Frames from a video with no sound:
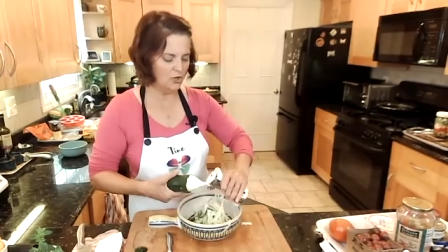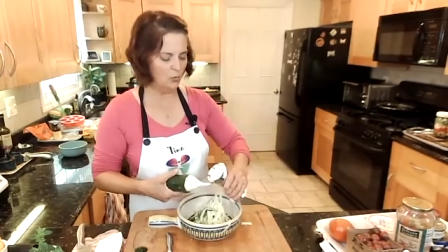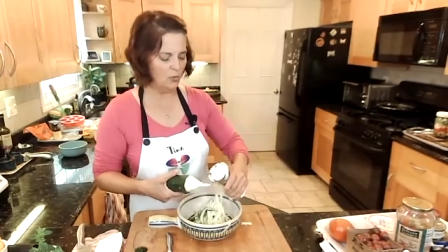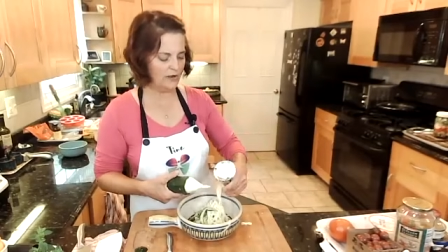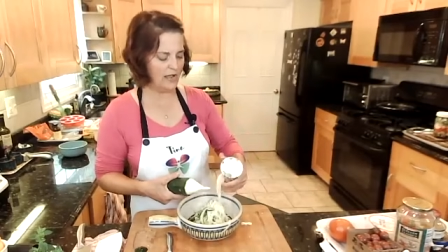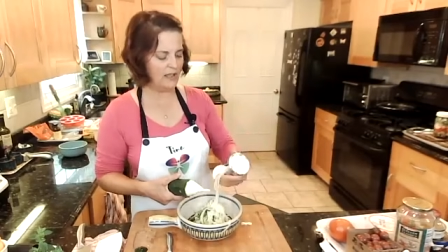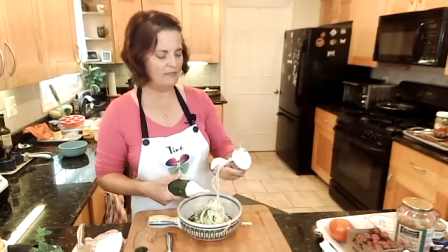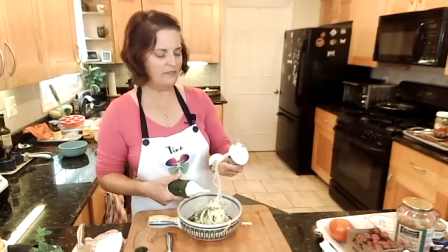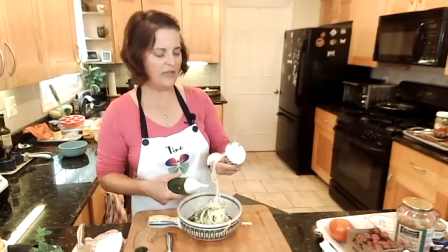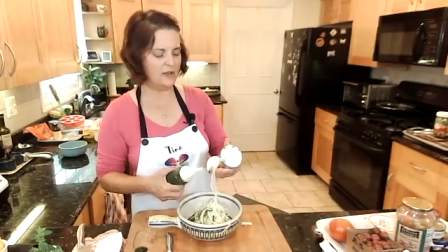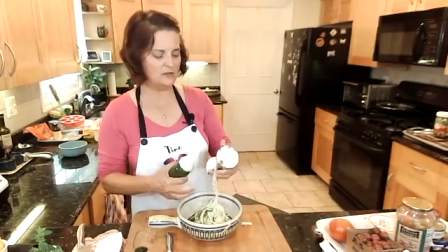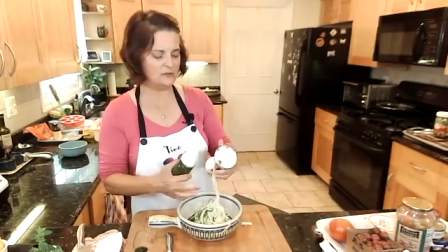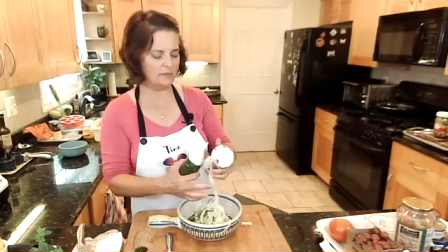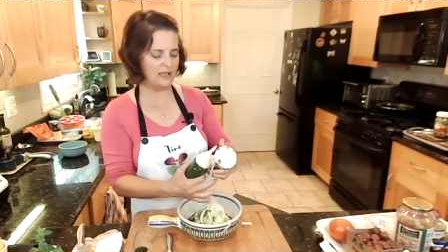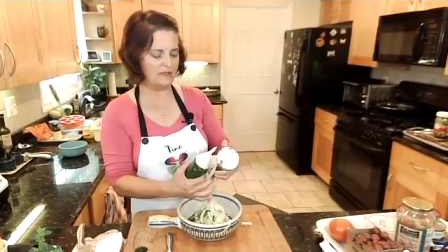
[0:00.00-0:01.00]
When I
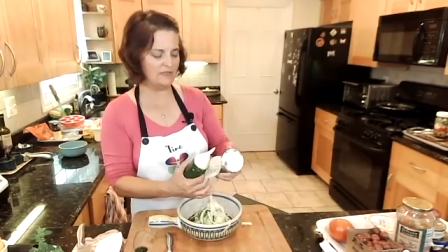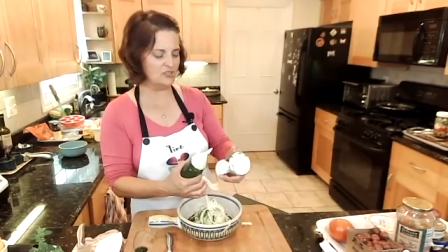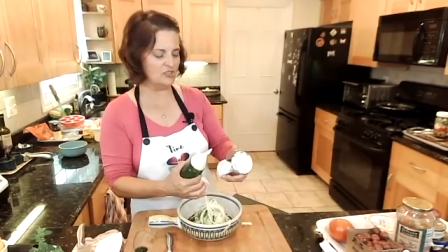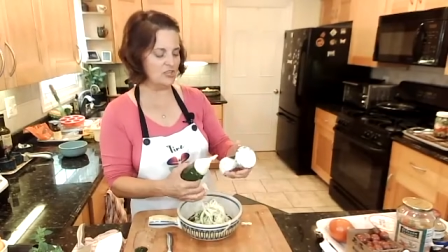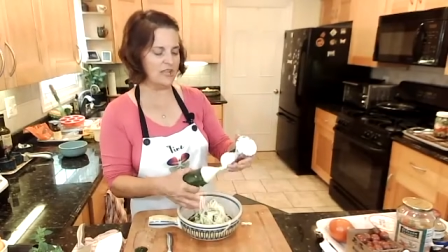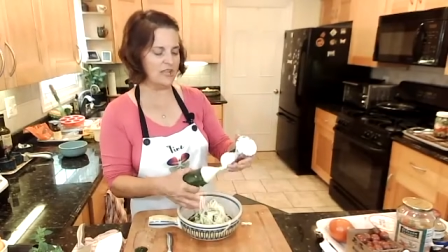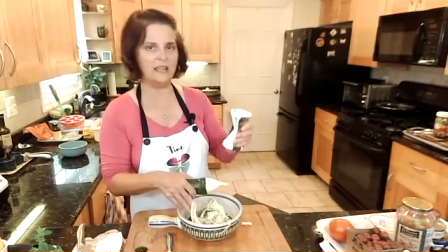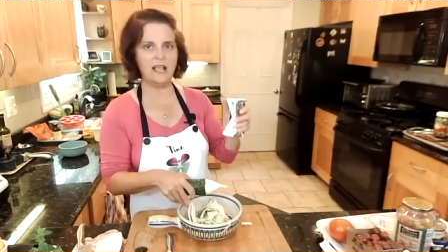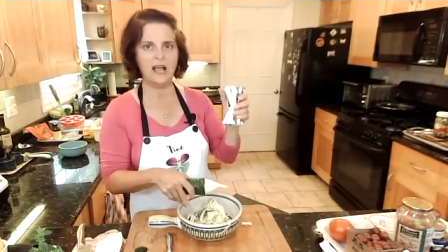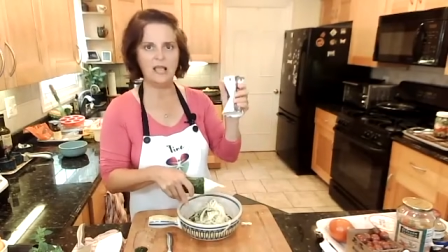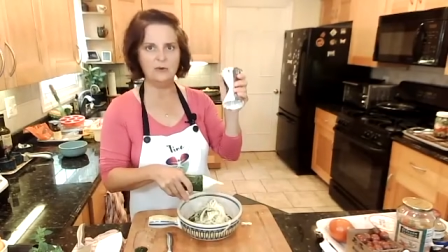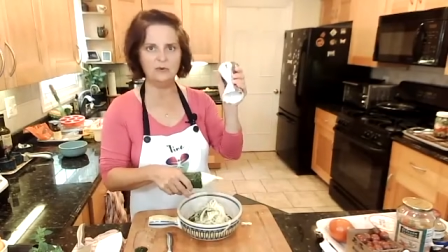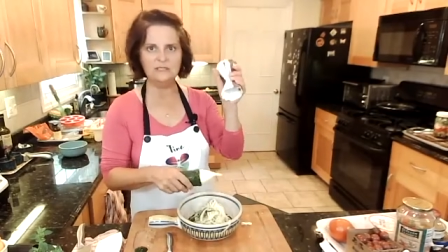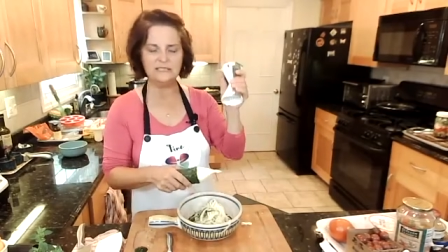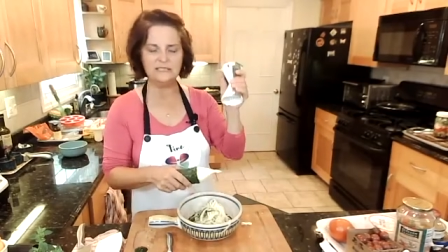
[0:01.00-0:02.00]
found my Veggetti,
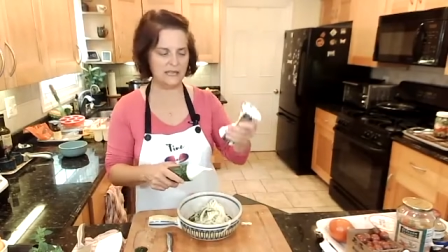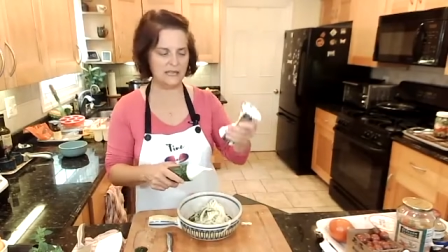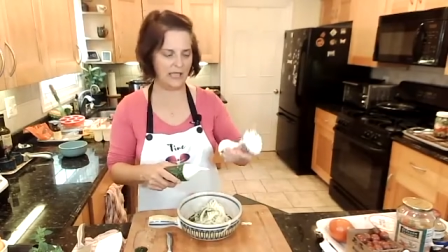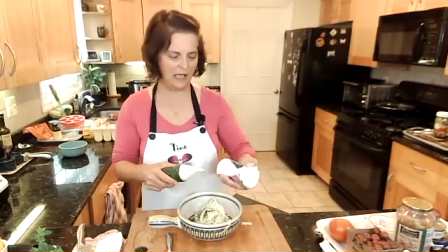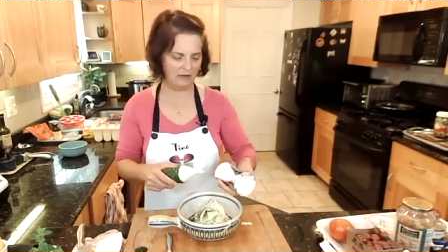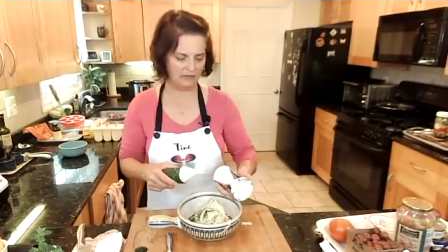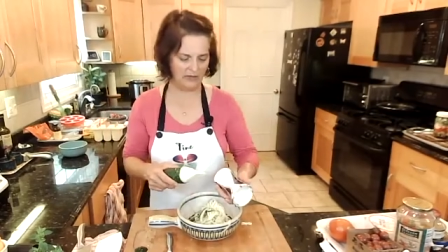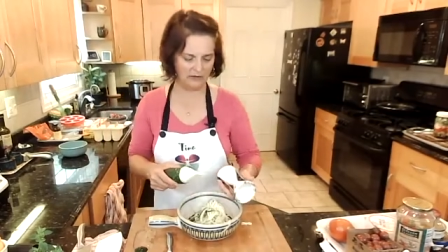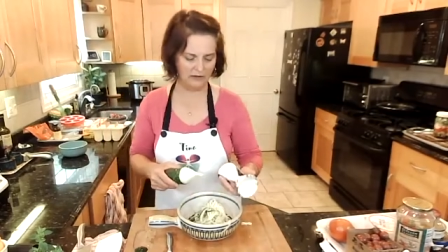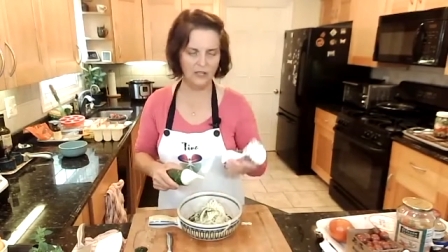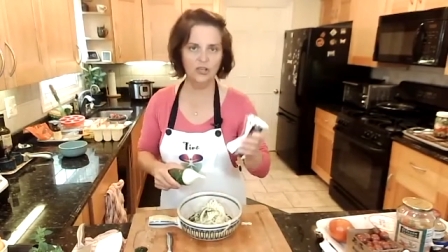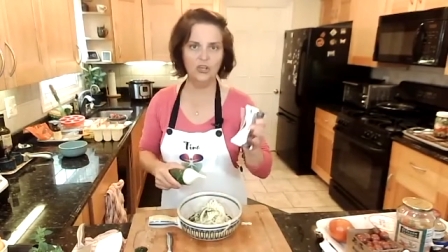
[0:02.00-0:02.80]
I was in heaven.